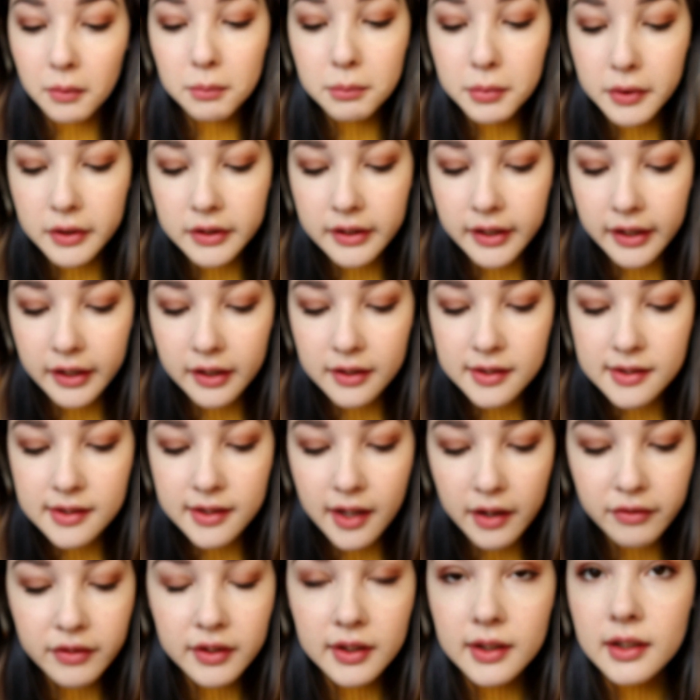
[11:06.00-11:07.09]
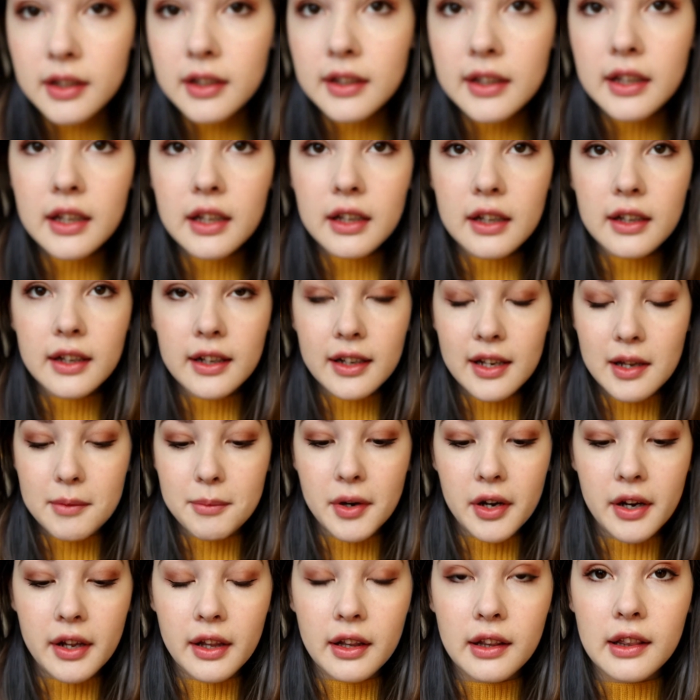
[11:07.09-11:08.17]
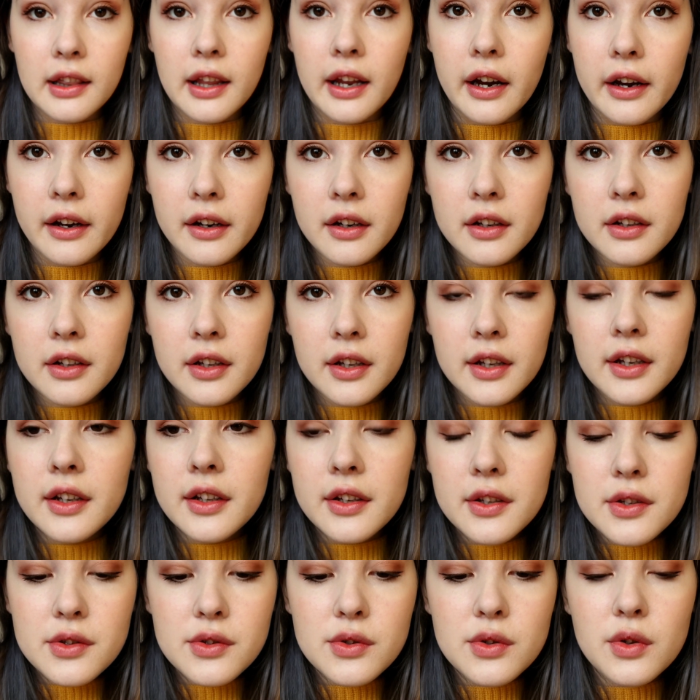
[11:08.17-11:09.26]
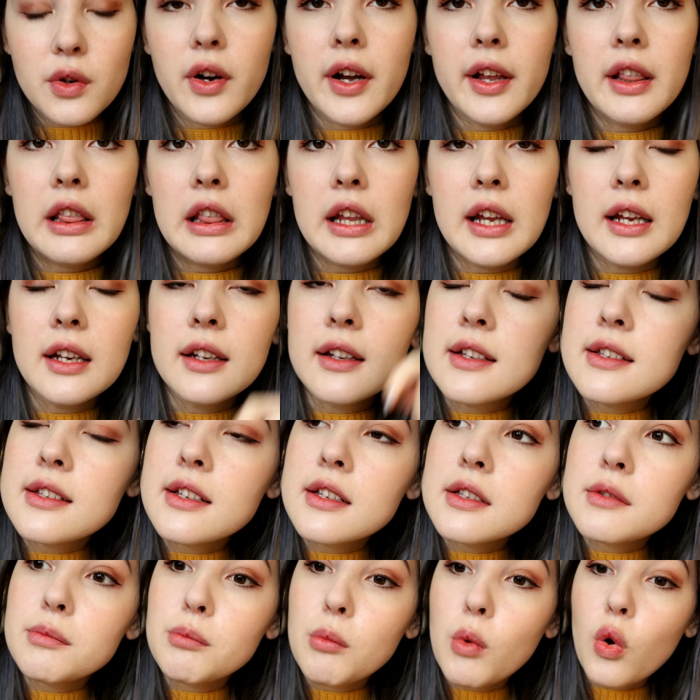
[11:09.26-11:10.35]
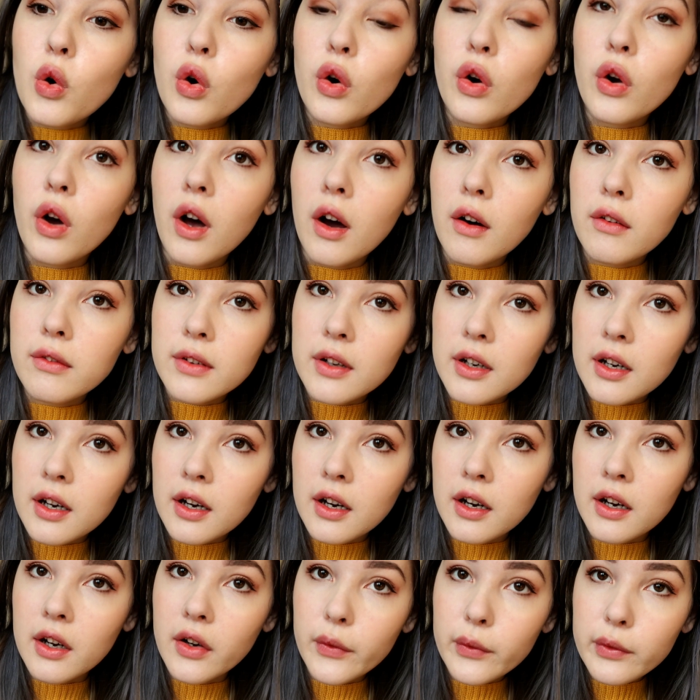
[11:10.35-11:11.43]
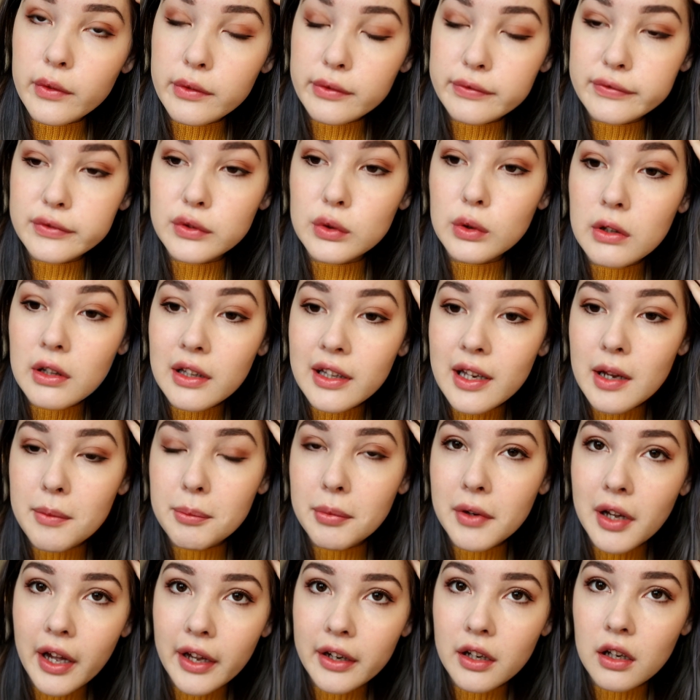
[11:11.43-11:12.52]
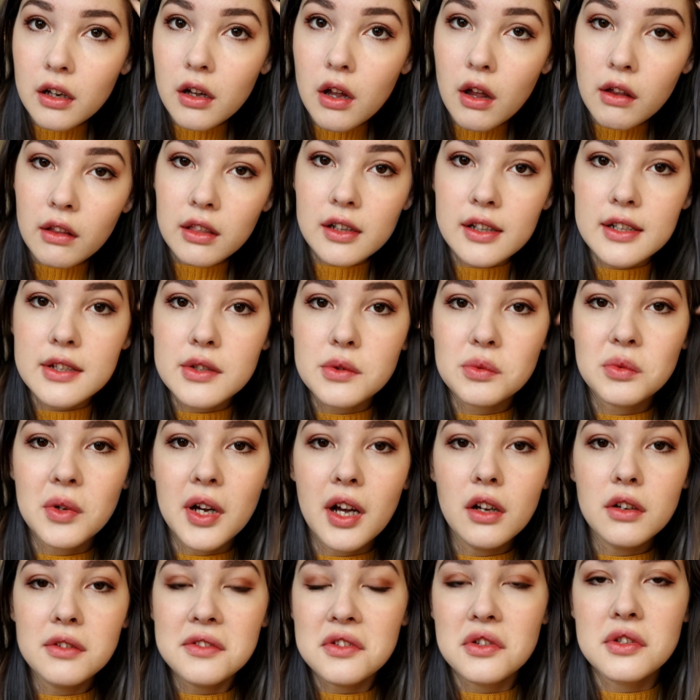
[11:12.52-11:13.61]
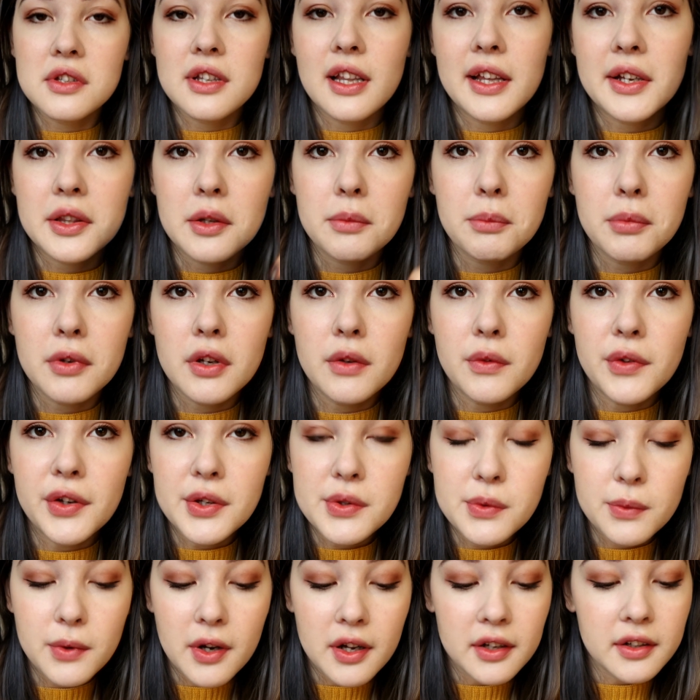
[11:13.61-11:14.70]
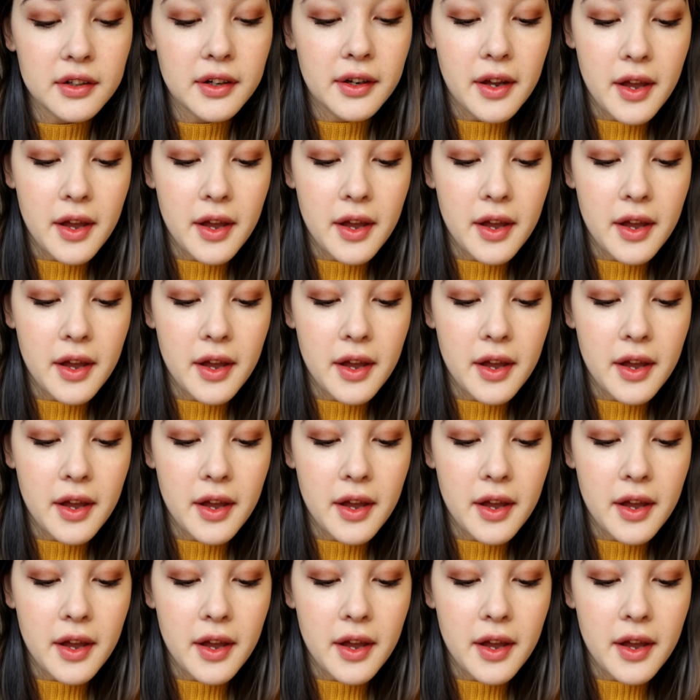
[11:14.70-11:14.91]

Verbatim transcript: but there's definitely a glimmer in there. So I think this is more of a full lip kind of color as well, just like the previous one.